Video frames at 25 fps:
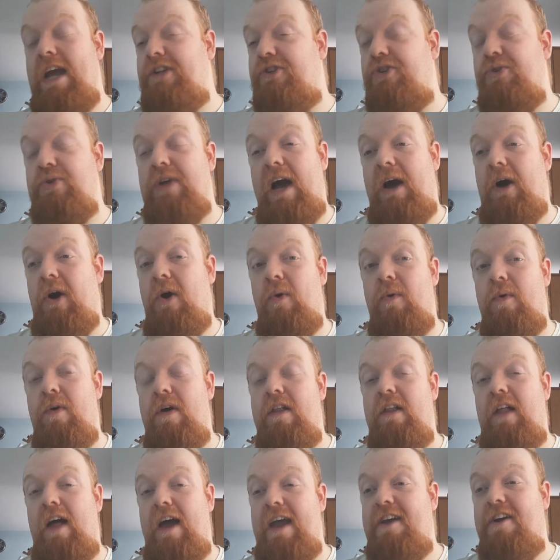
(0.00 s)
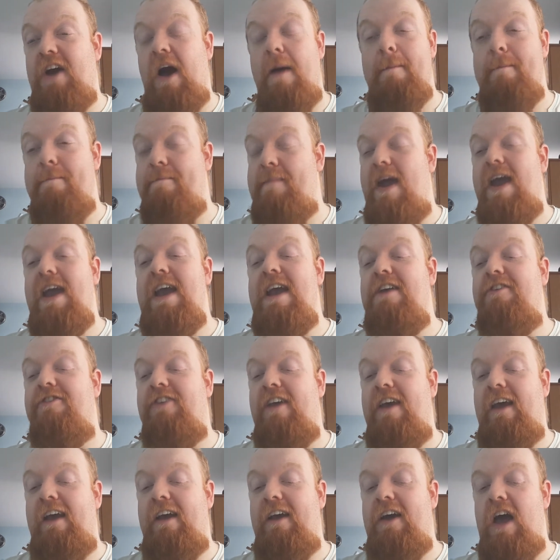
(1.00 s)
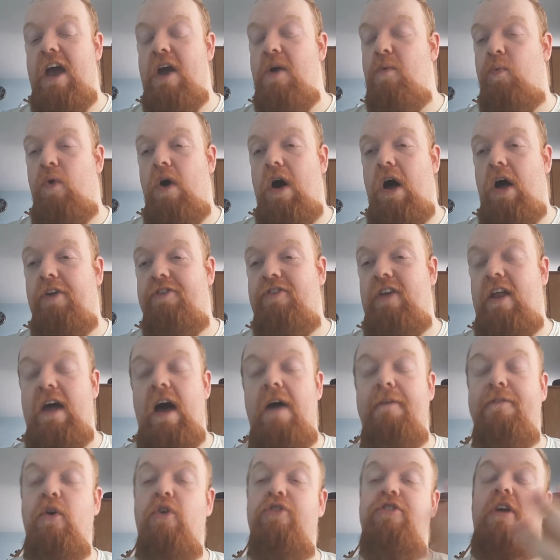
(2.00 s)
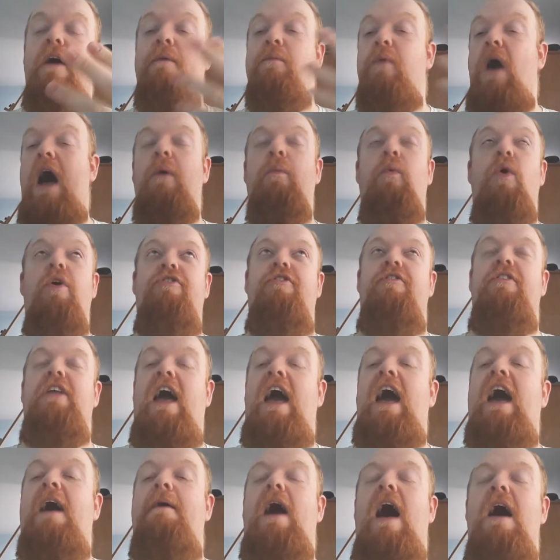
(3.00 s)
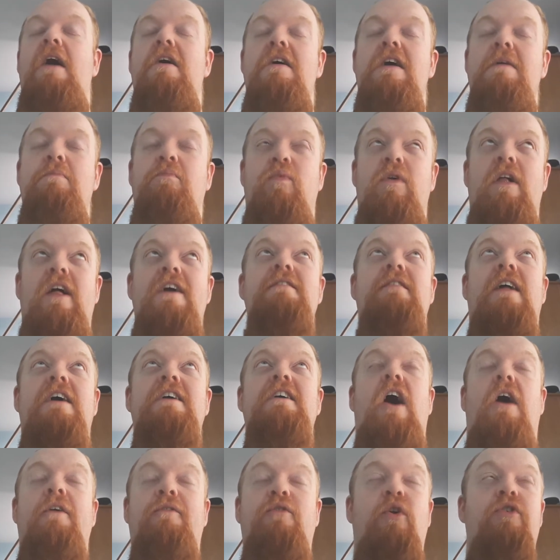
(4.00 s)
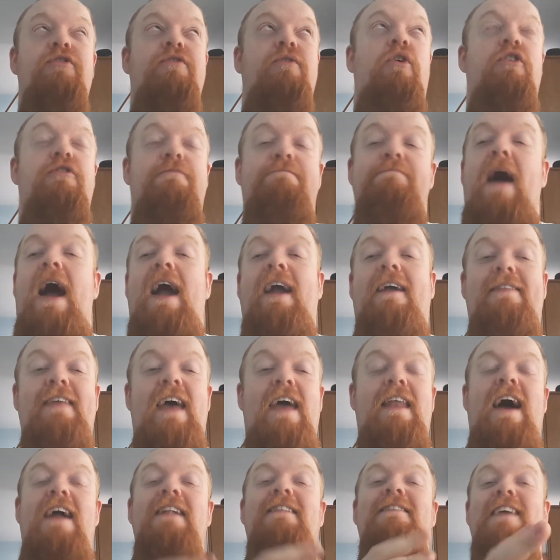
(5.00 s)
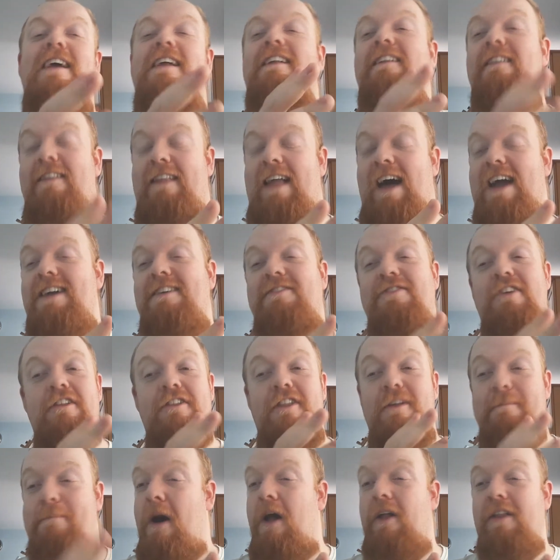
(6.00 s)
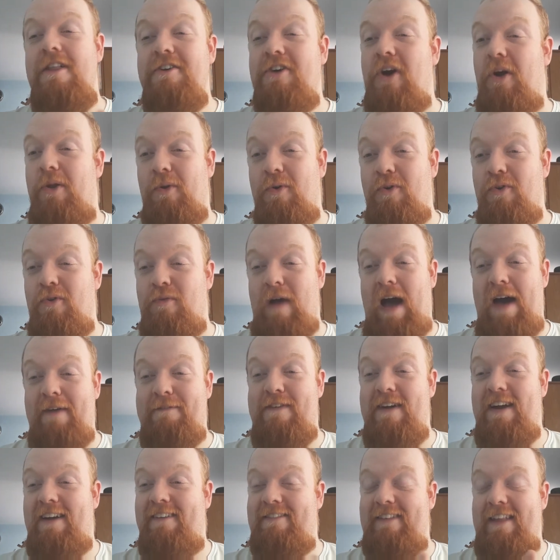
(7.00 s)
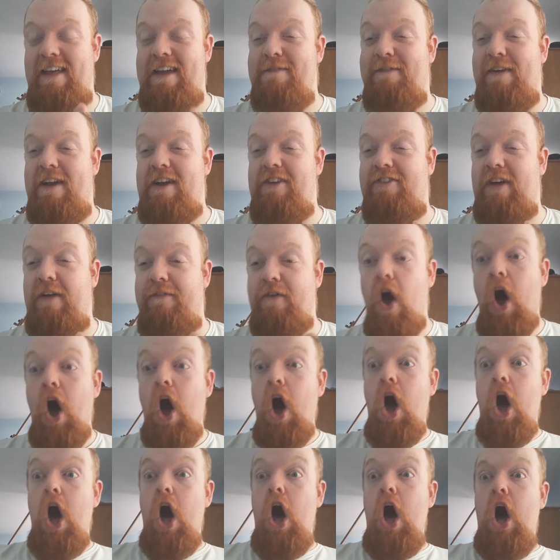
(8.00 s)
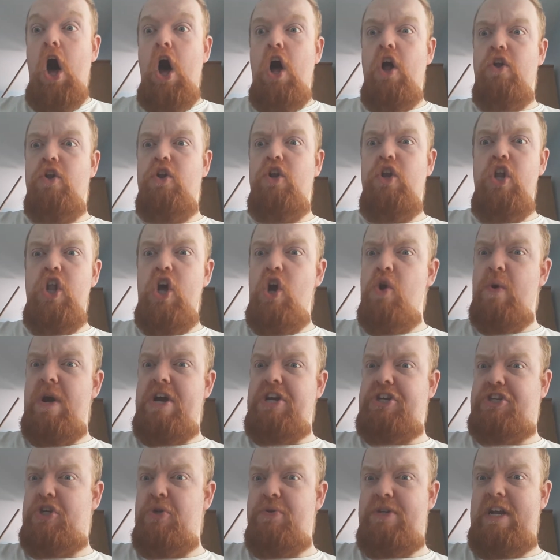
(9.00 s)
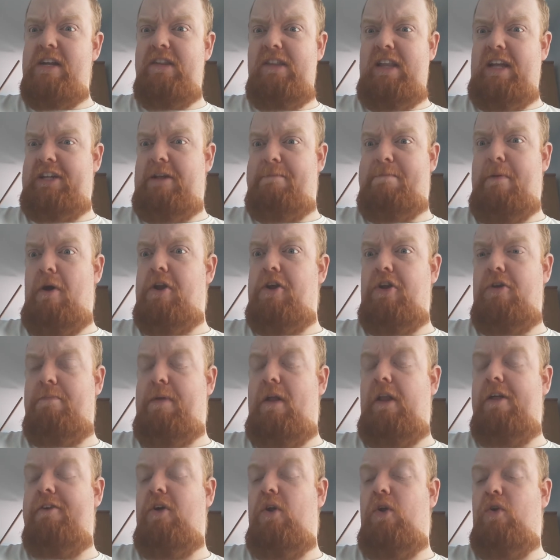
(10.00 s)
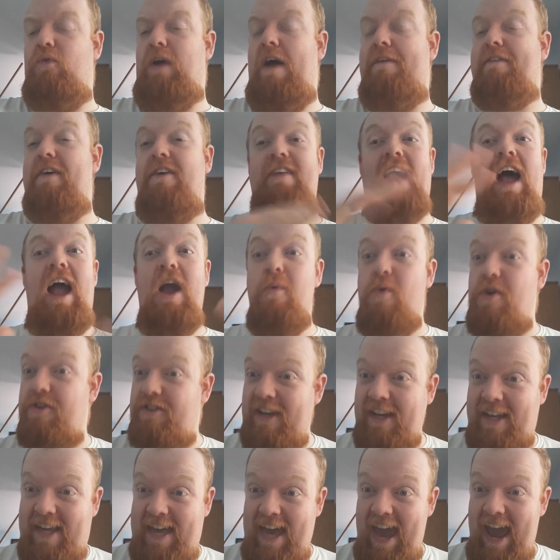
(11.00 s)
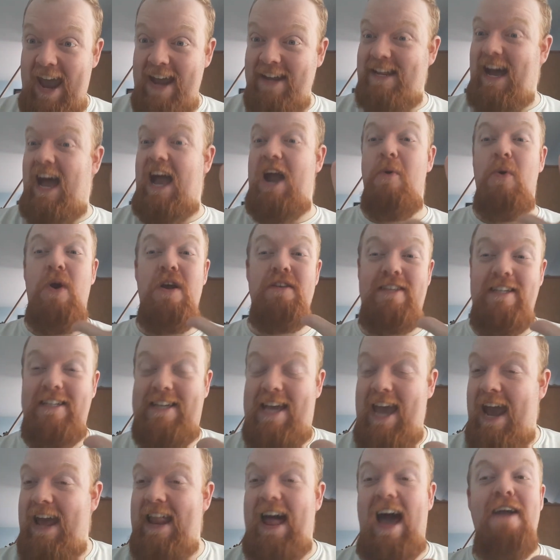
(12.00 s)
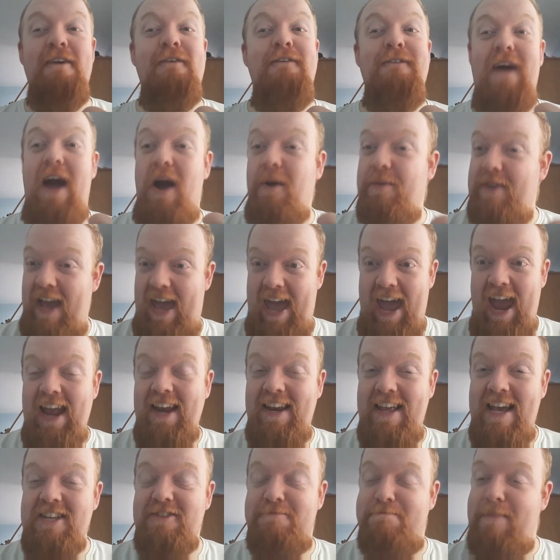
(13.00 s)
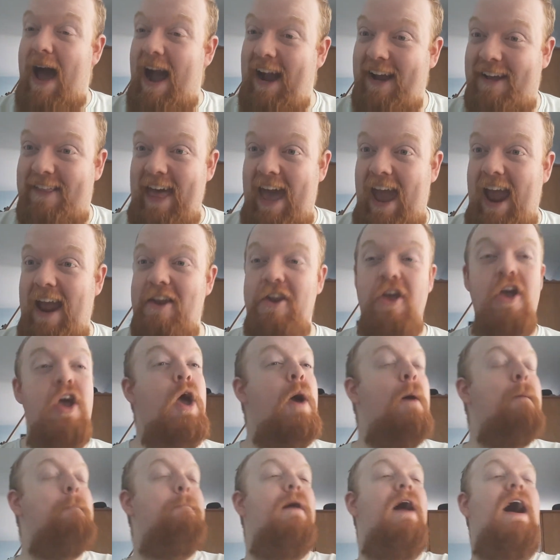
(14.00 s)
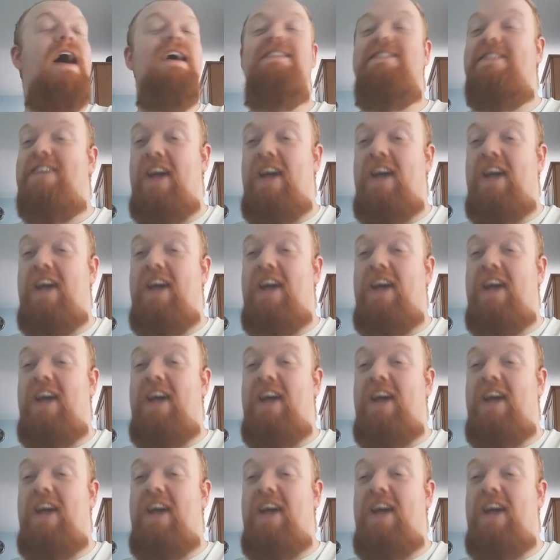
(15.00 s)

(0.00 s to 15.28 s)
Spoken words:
due to how amazing it was, and of course I wasn't of course back then I didn't like the polygonal graphics, and then you think to yourself, oh, Lewis, you didn't like the polygonal graphics? I was a kid, I found it hideous back then, but as